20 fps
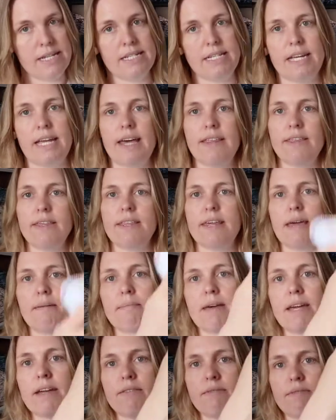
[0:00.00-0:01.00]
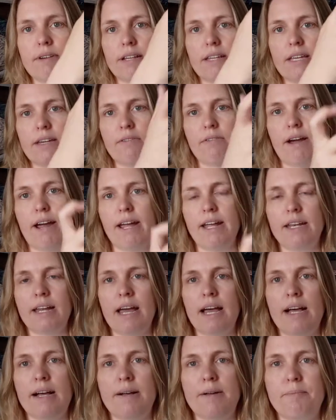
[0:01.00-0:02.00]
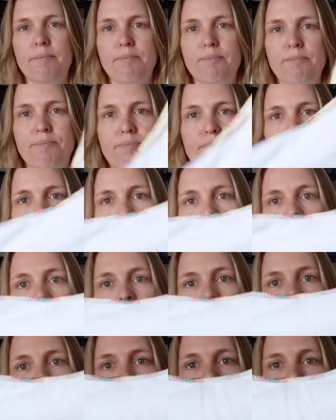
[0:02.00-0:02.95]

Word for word: together they make a really great um, little